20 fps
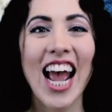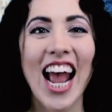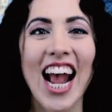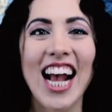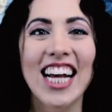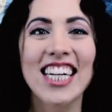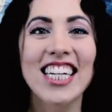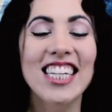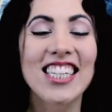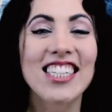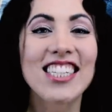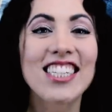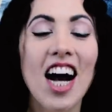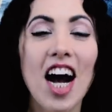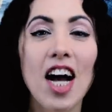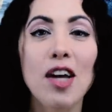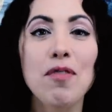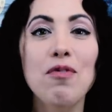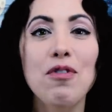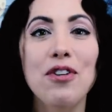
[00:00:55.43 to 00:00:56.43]
and it's
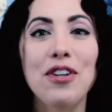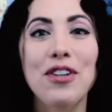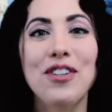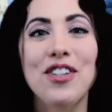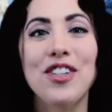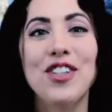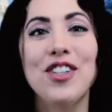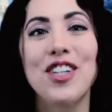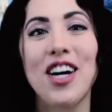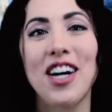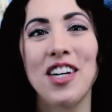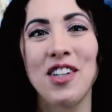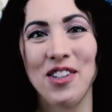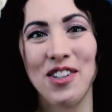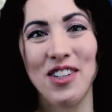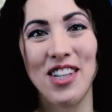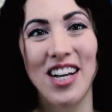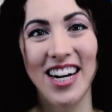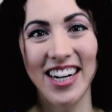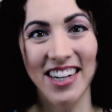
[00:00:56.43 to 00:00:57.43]
time for you to shine
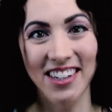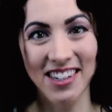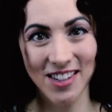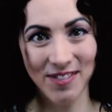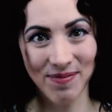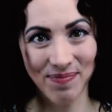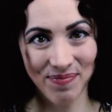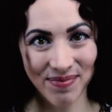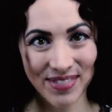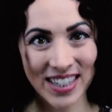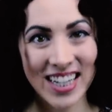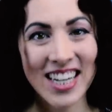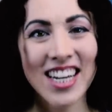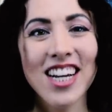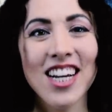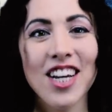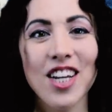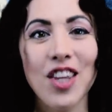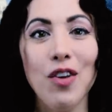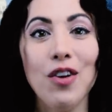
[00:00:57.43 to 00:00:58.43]
your light.
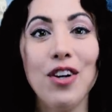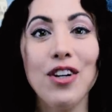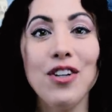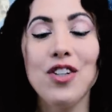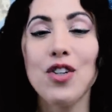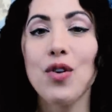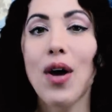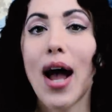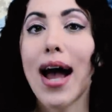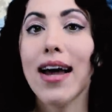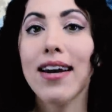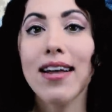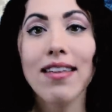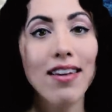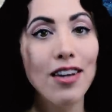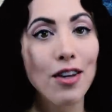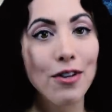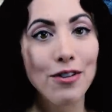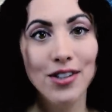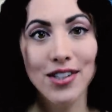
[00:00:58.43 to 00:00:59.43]
You can do
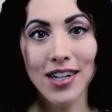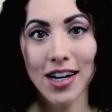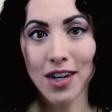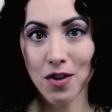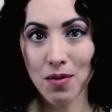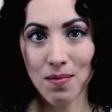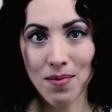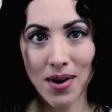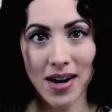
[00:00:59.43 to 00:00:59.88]
anything you set your